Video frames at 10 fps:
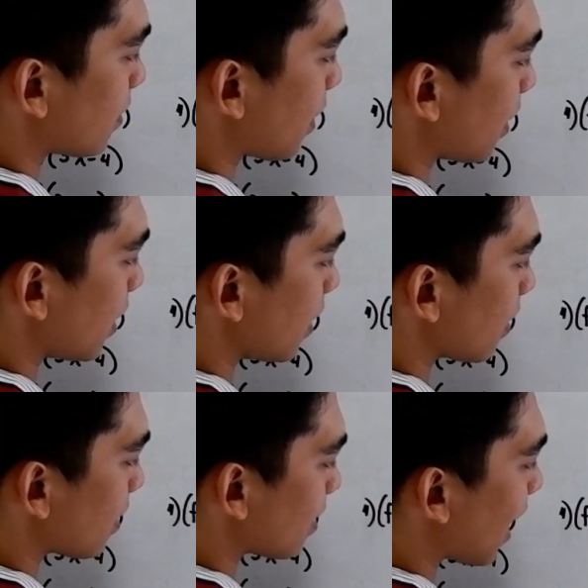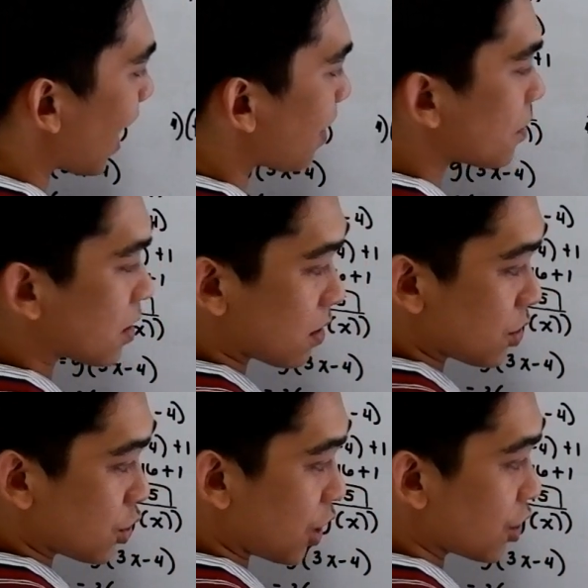3 times
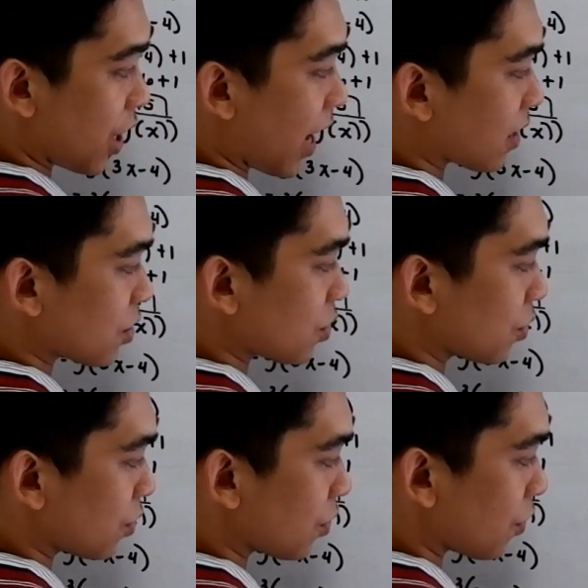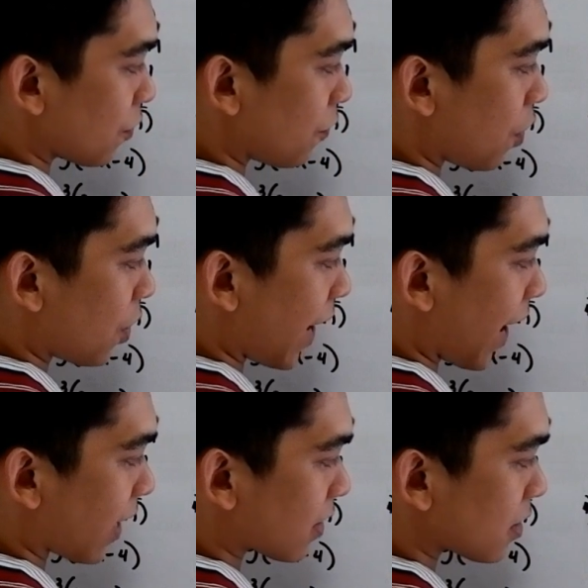change x to
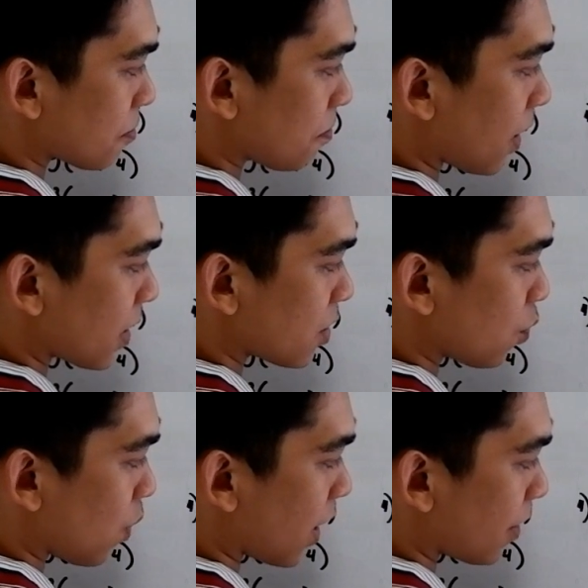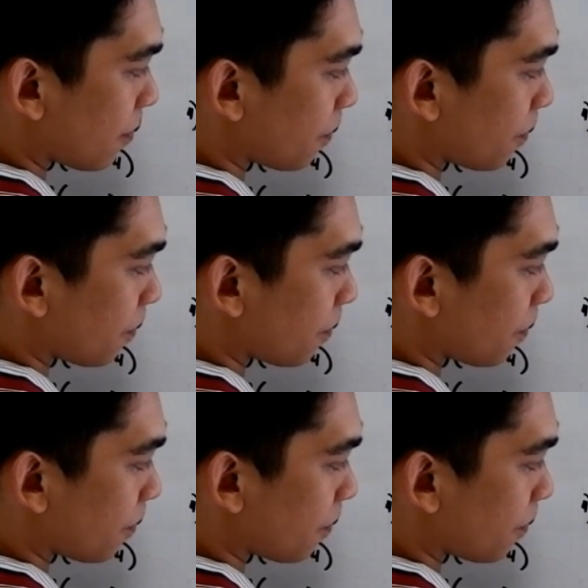4x plus 1.